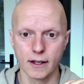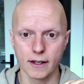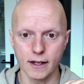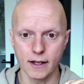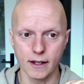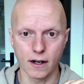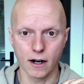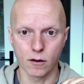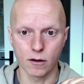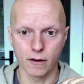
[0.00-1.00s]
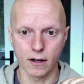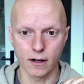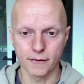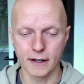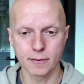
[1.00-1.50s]
in our uh,
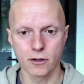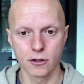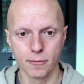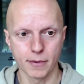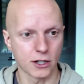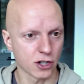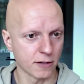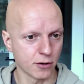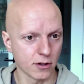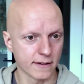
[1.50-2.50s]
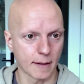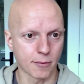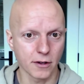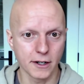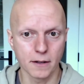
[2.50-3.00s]
Facebook group, and I should have pulled this up
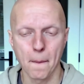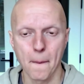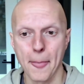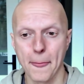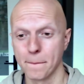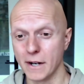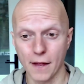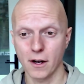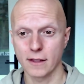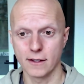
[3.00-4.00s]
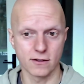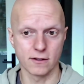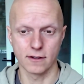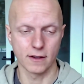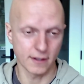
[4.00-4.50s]
earlier. But I thought this
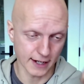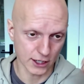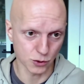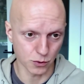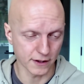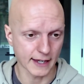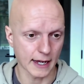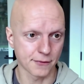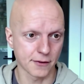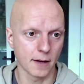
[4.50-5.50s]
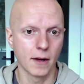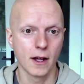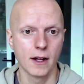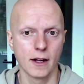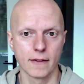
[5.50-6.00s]
is, this is actually where this came from,
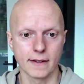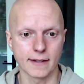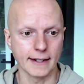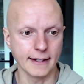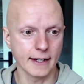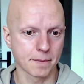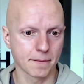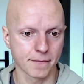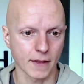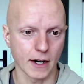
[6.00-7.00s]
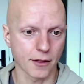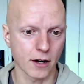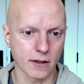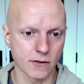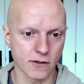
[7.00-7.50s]
this idea. And I
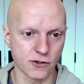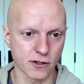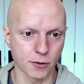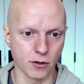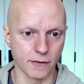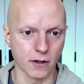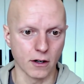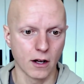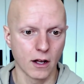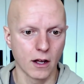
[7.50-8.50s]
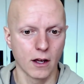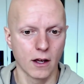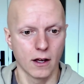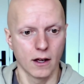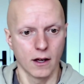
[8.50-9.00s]
thought this is just beautiful.
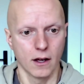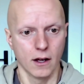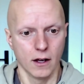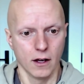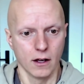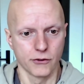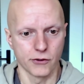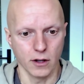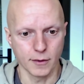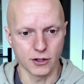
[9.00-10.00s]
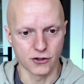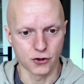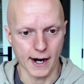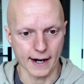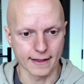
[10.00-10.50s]
So let me just
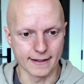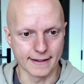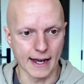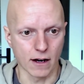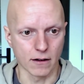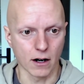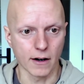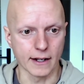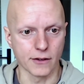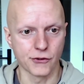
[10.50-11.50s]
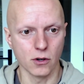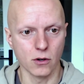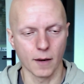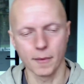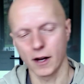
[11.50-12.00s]
track this down. All right. So
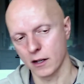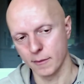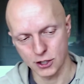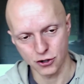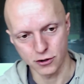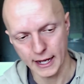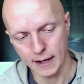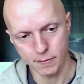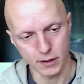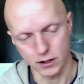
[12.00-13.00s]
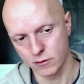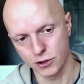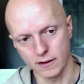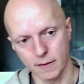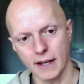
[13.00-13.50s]
I'm not going to mention her name, but
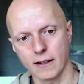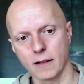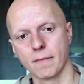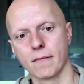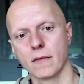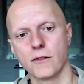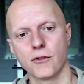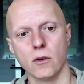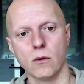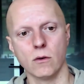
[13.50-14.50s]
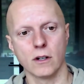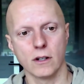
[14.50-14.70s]
she's amazing. So